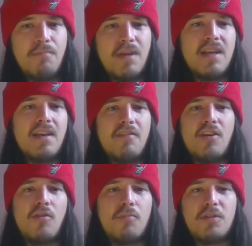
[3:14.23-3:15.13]
being given
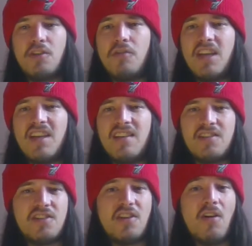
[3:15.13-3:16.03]
an opportunity, a
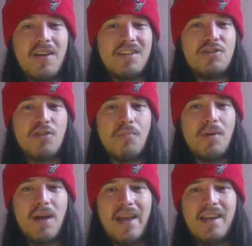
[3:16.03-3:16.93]
starting job
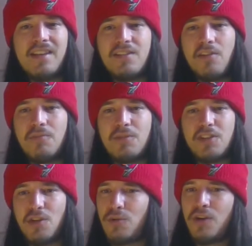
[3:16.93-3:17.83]
anytime
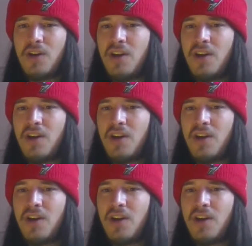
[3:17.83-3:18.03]
soon.